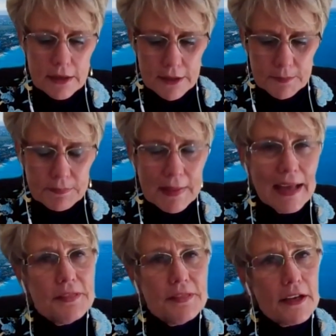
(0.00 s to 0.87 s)
Um,
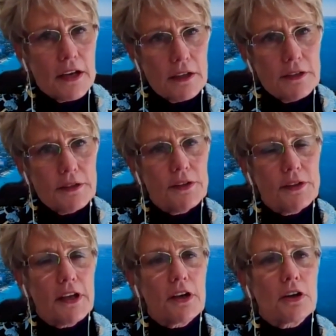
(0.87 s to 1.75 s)
and then under
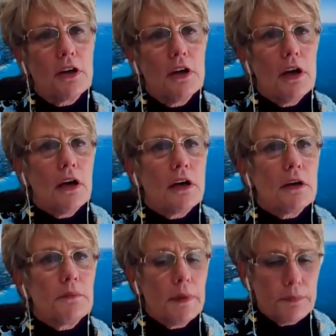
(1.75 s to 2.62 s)
there,
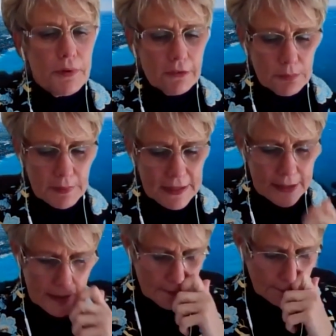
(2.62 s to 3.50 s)
um,
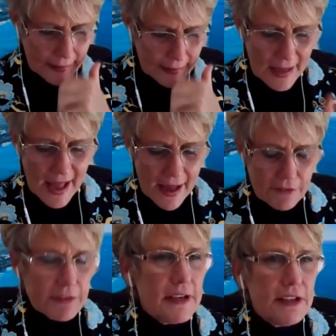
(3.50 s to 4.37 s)
probably, um,
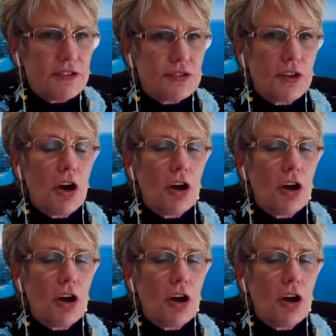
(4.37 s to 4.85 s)
have a list